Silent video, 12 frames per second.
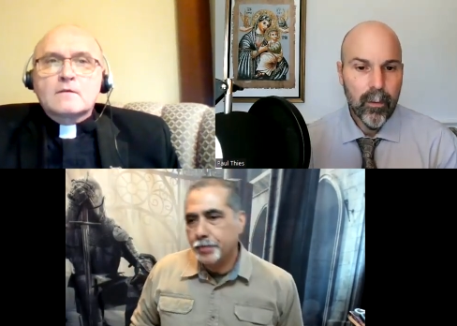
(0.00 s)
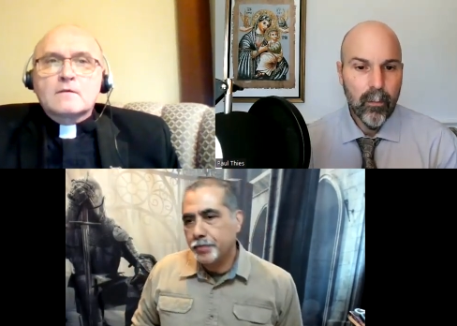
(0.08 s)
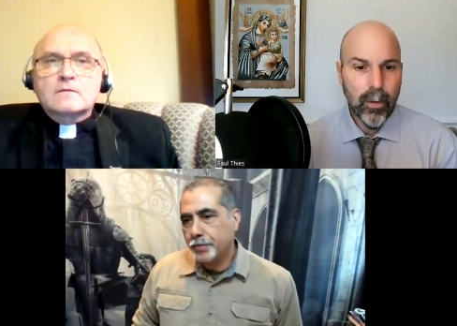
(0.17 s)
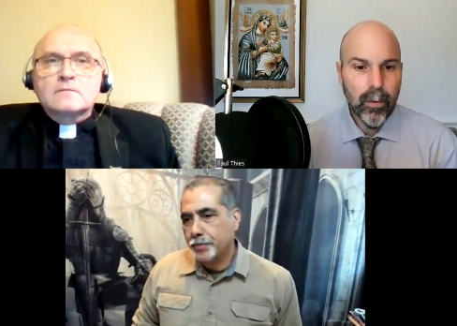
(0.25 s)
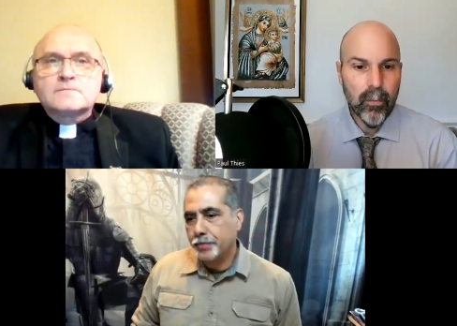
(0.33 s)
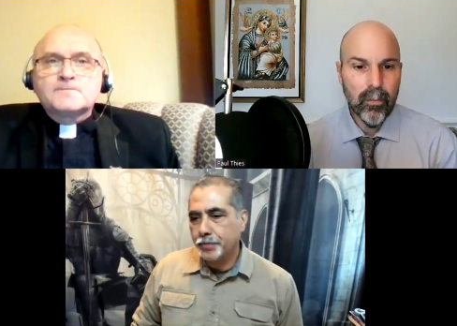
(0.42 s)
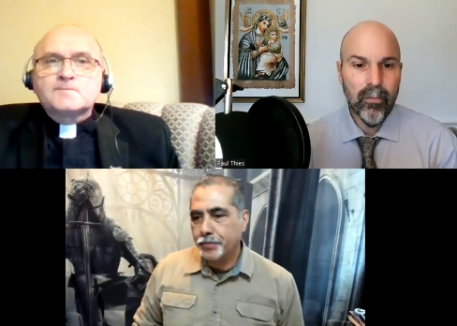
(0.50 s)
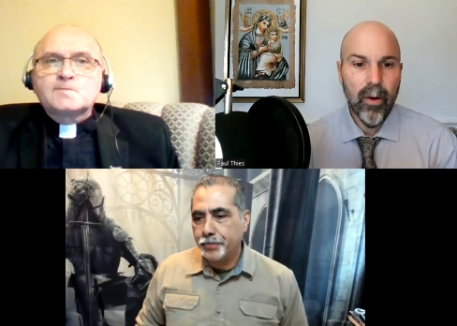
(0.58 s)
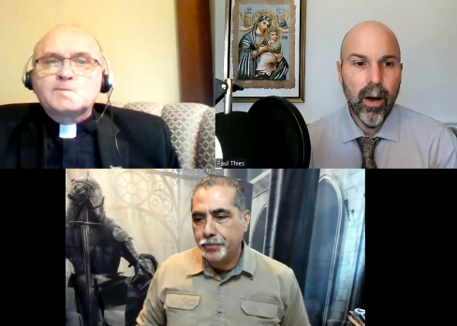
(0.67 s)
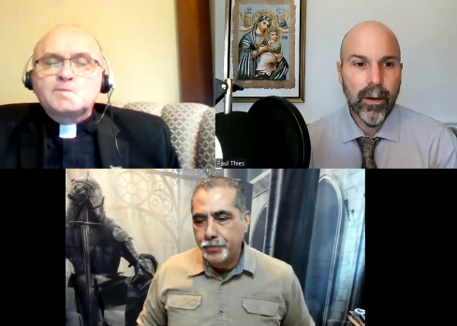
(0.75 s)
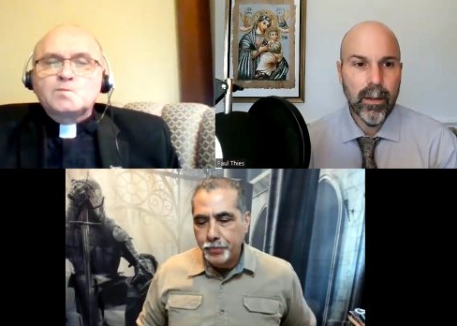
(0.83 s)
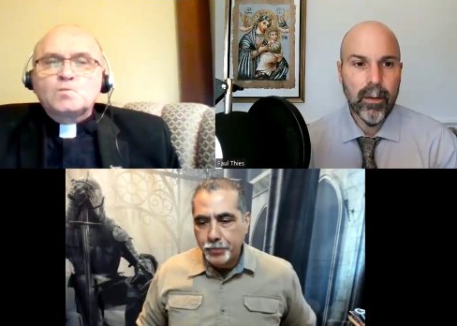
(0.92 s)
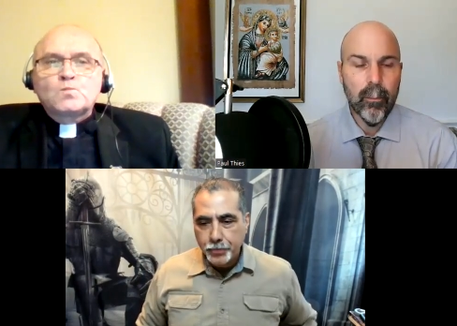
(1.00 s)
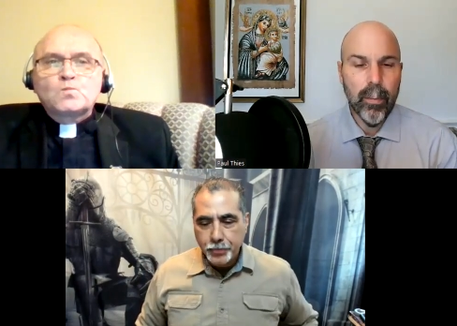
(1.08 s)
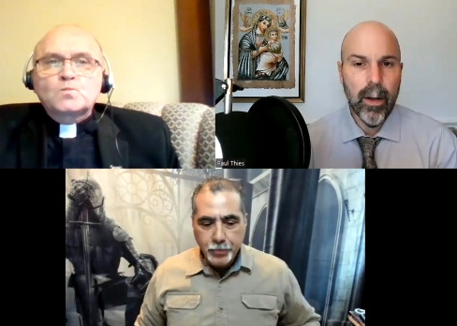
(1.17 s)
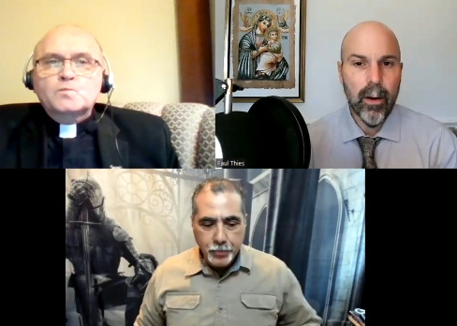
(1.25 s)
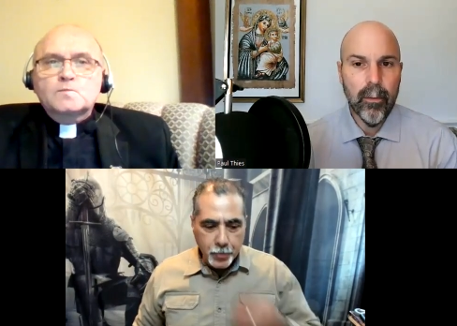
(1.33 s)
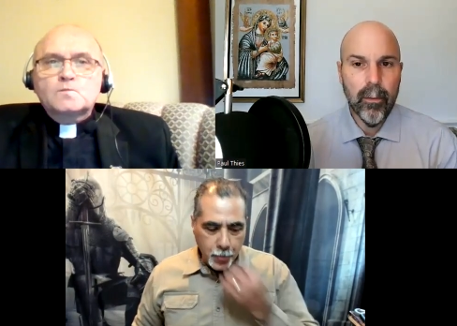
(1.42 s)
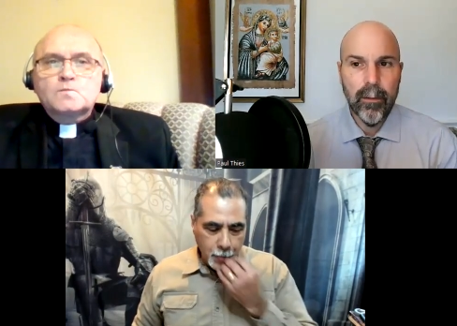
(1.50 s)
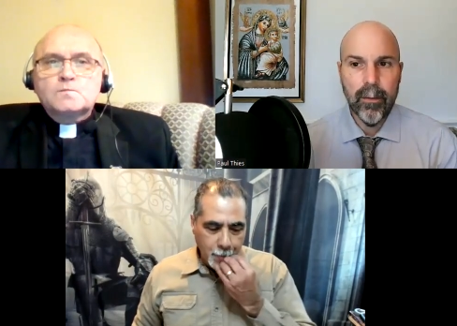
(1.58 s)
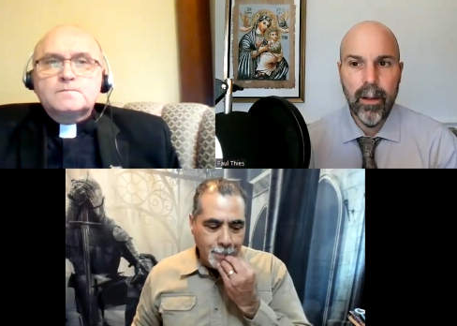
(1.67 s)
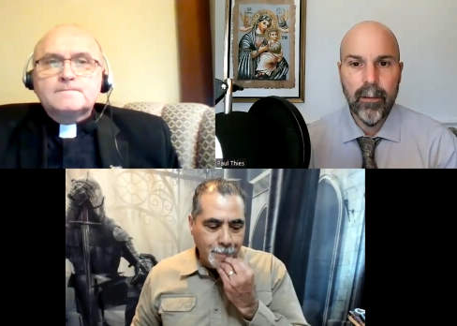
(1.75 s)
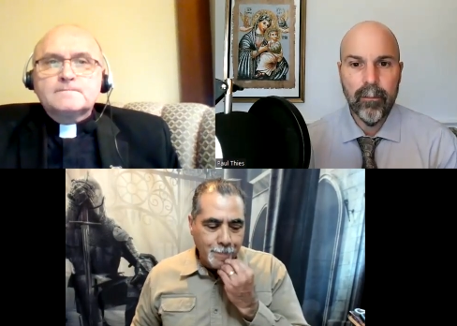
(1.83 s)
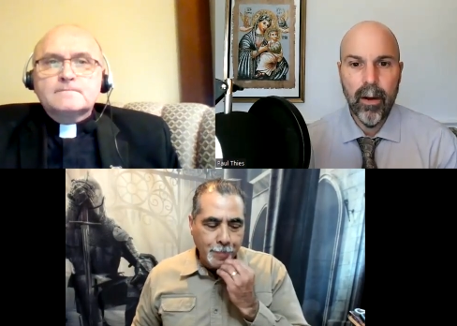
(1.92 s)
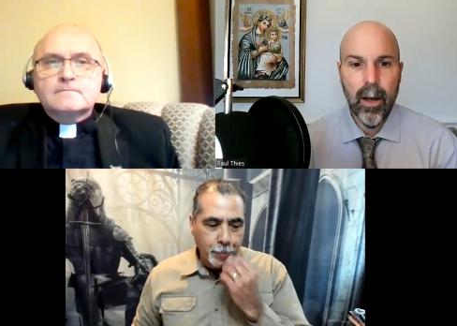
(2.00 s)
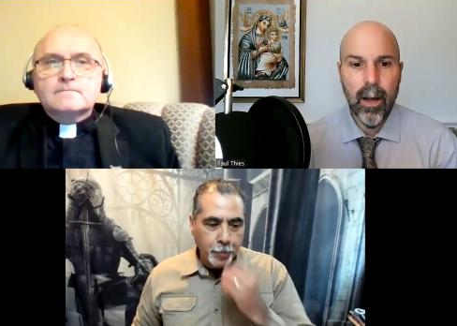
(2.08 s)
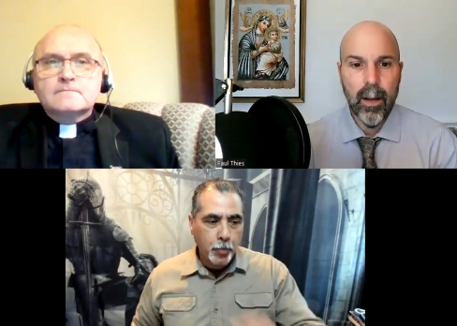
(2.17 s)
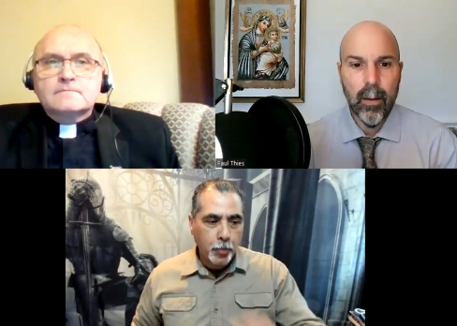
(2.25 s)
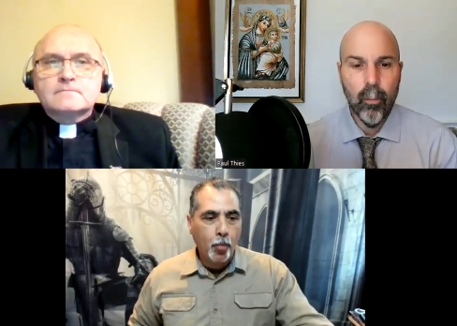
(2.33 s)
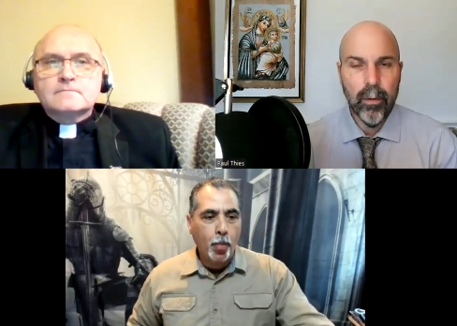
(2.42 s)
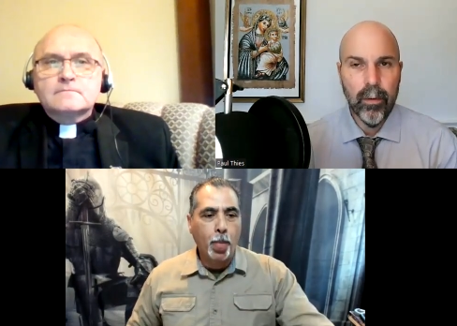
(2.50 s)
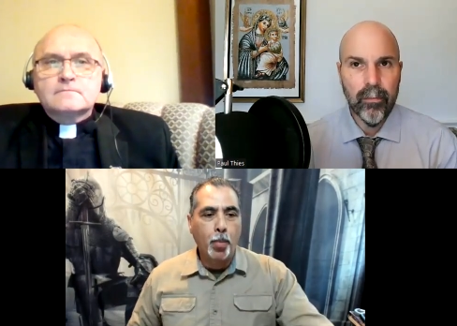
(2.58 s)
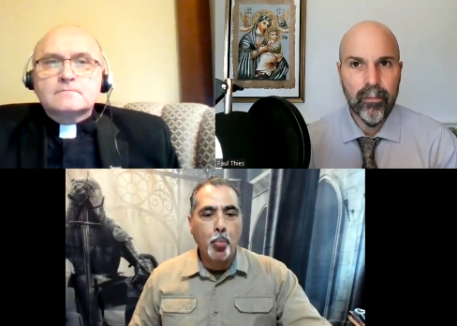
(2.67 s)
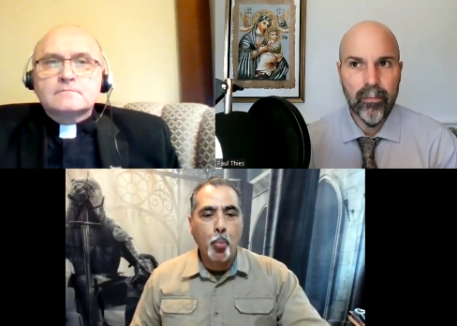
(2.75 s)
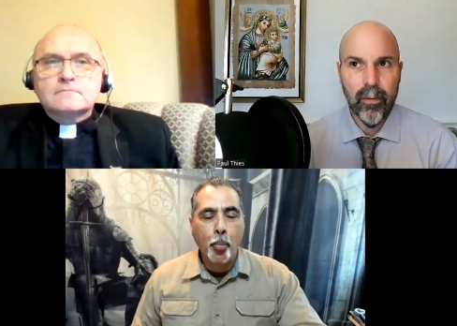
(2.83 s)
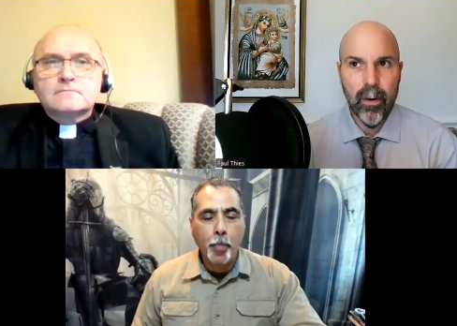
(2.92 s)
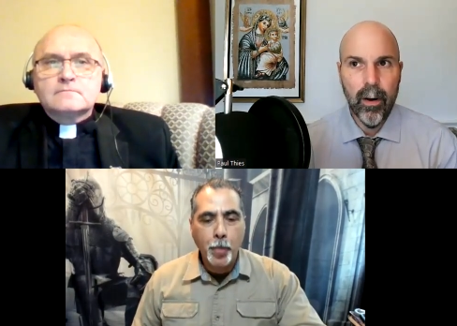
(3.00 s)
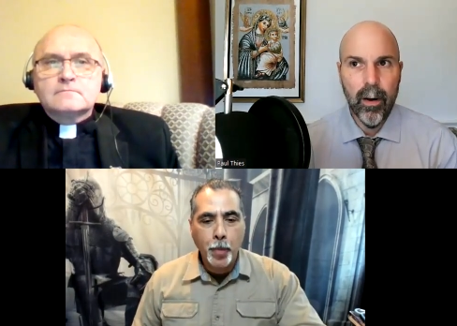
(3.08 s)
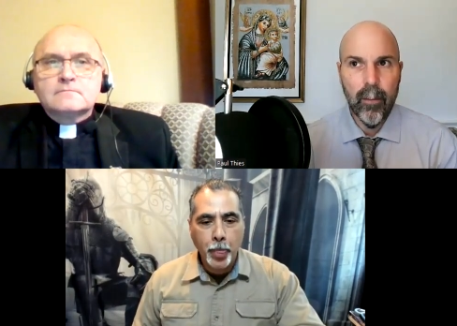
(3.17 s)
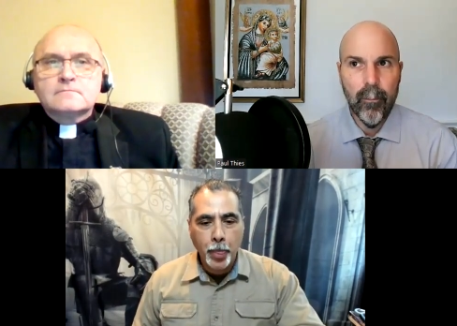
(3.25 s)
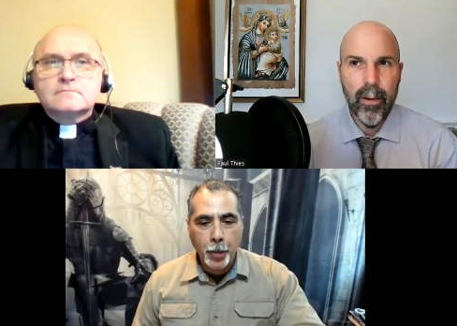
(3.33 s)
Speaker 1: what he was talking about at that time was um,